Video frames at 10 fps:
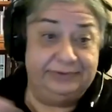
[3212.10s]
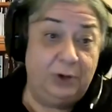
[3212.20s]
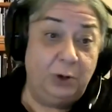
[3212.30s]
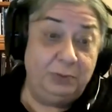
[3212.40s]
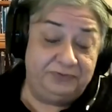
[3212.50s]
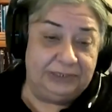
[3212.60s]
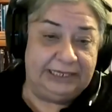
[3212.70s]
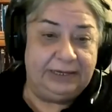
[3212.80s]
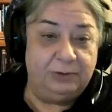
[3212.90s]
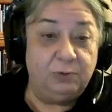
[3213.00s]

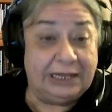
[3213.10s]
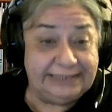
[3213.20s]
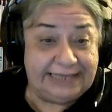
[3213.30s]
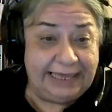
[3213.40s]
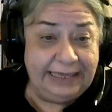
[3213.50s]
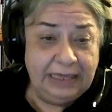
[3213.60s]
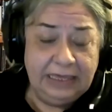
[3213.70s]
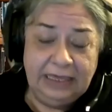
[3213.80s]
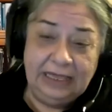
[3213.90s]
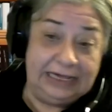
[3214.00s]
hopefully one day.
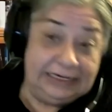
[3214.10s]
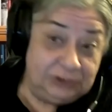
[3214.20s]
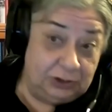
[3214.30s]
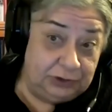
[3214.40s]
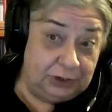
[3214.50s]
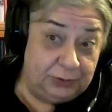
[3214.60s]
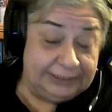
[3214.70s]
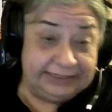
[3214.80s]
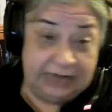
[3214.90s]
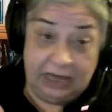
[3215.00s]
I don't know
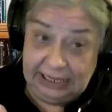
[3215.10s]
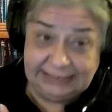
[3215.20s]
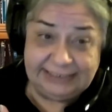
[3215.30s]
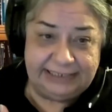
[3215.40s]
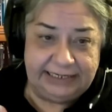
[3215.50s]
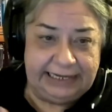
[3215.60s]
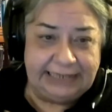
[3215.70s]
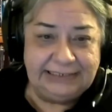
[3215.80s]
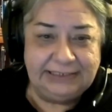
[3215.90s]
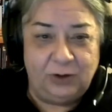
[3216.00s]
whether I'll see
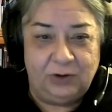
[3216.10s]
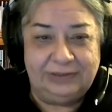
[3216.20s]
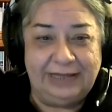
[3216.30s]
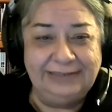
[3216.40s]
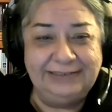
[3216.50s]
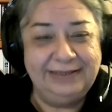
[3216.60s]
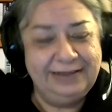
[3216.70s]
it or not,